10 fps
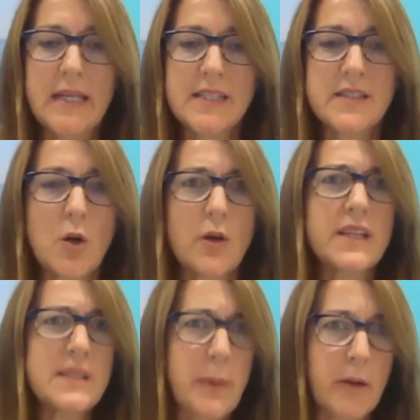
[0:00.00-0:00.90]
start
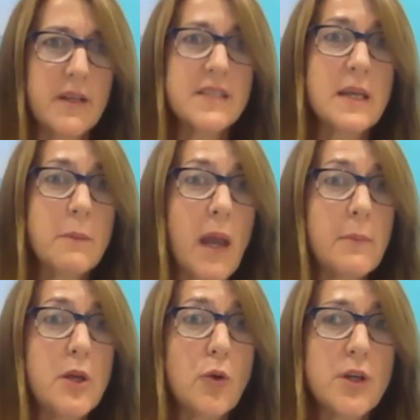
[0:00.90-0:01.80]
experiencing
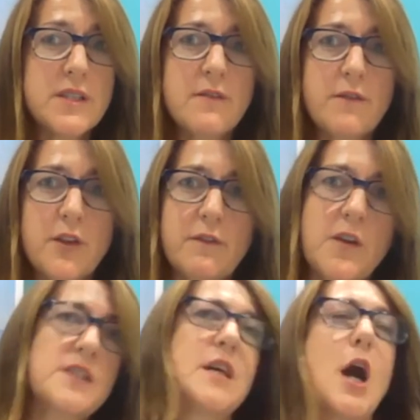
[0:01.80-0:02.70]
maybe cruising for the
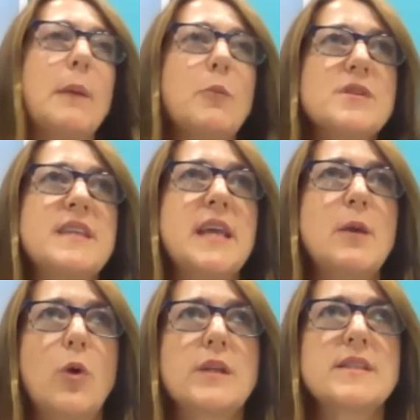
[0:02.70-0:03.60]
first time, or
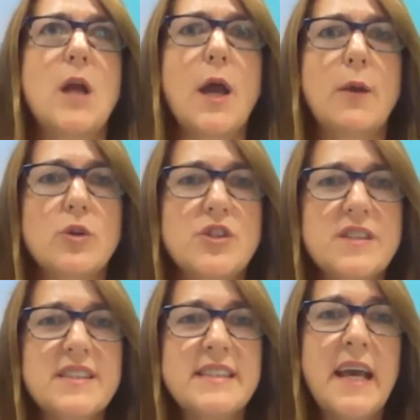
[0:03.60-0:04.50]
seeing what it's like, or
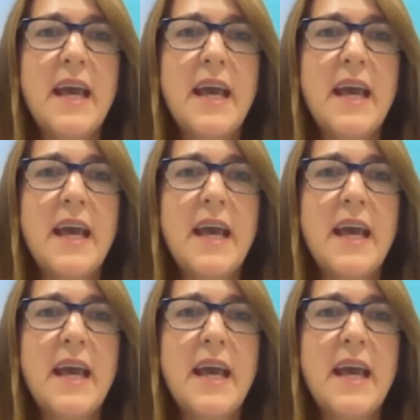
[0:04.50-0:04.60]
just